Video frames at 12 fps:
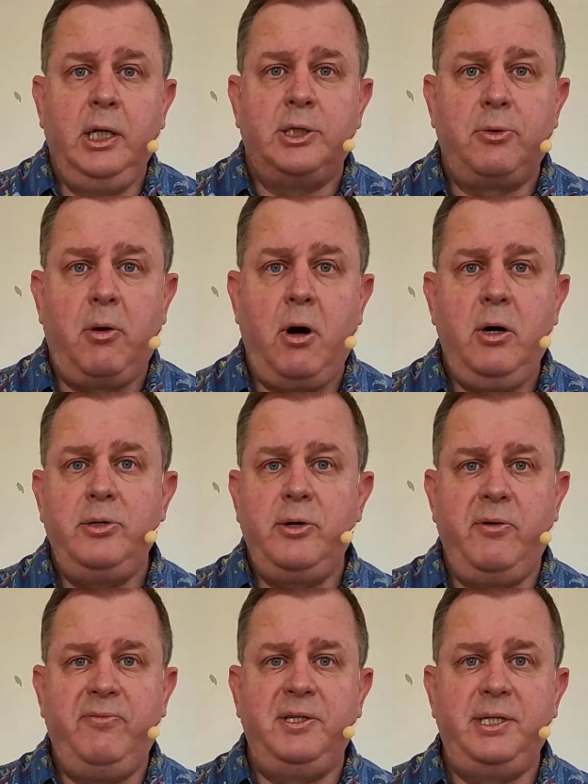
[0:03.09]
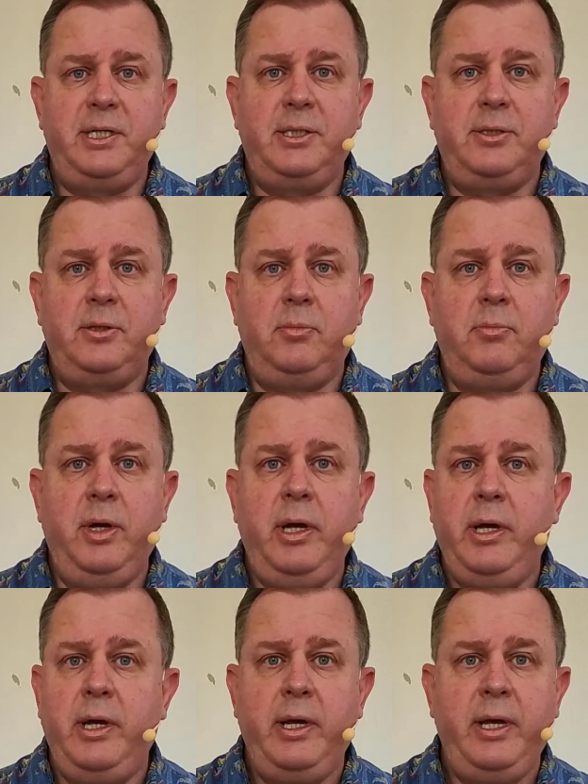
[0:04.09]
So our nervous system
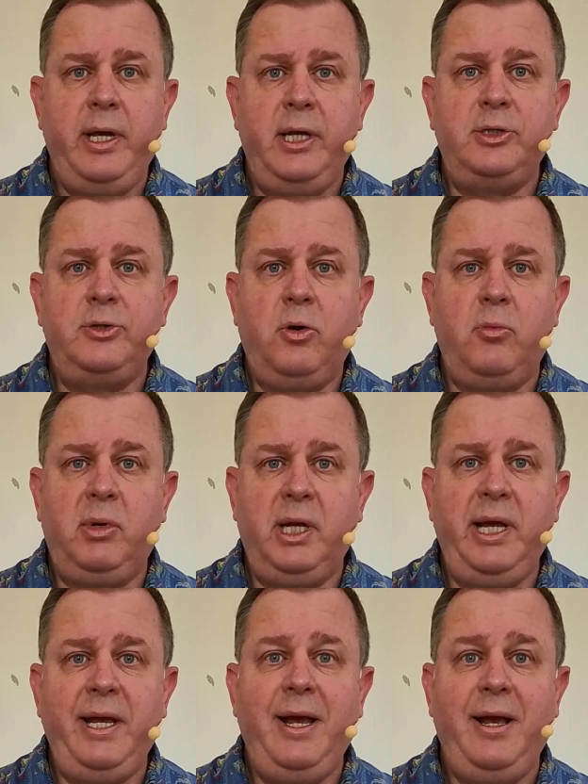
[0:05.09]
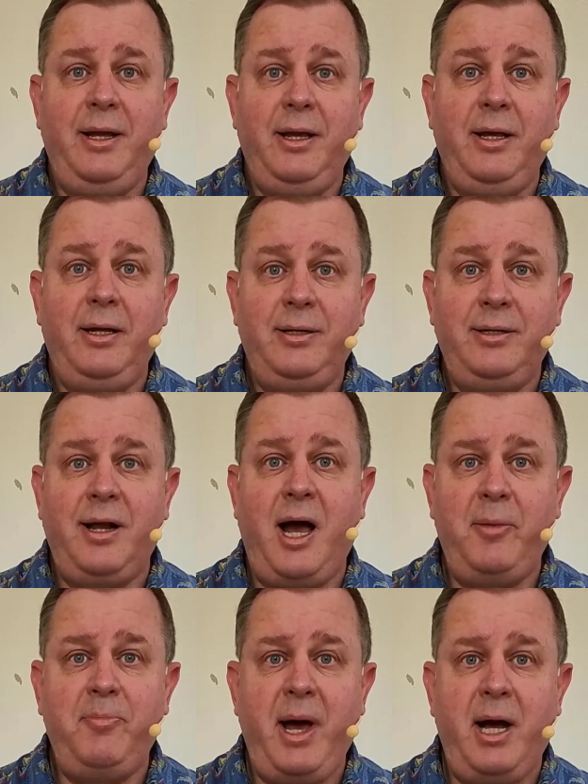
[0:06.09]
is normally
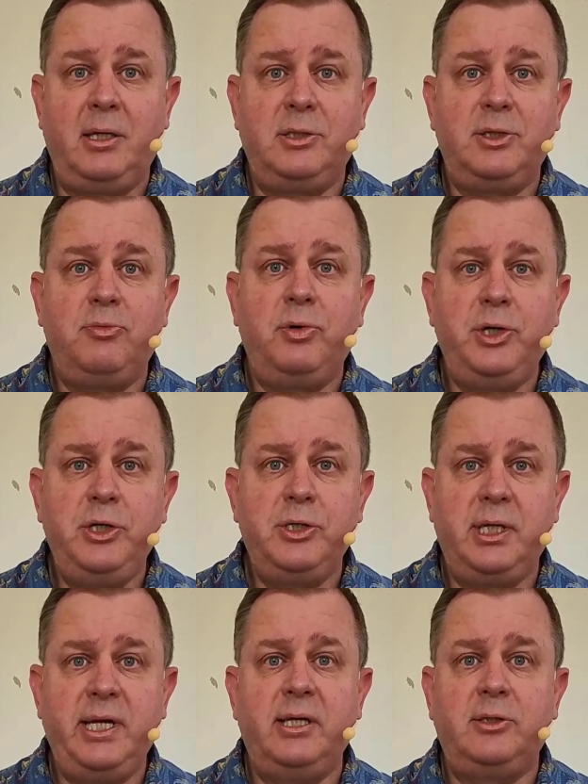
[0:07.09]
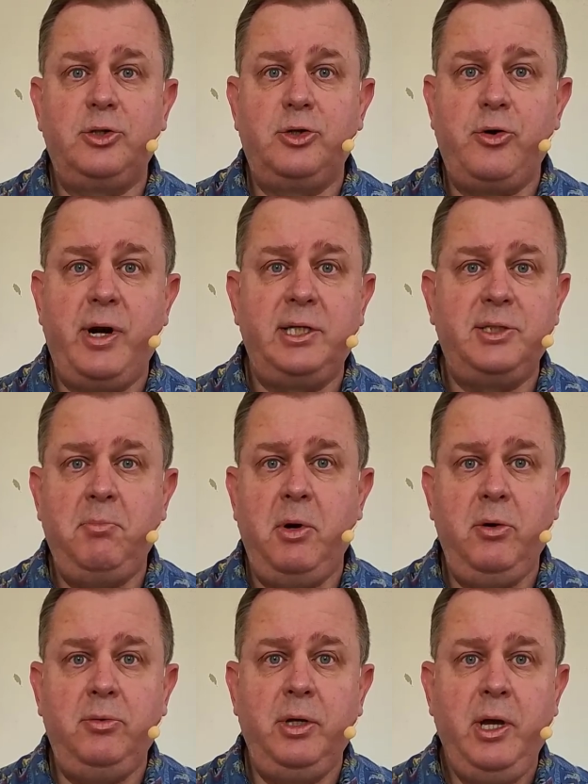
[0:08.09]
not balanced. We're usually in stress
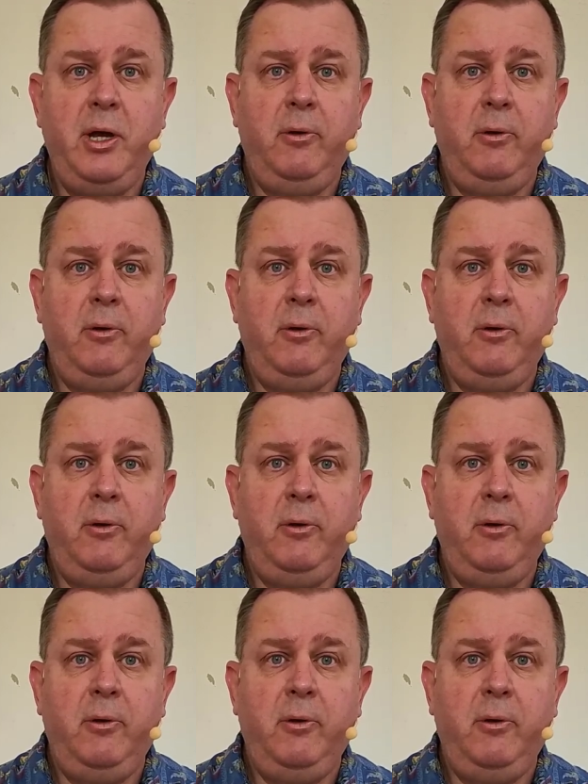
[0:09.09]
mode.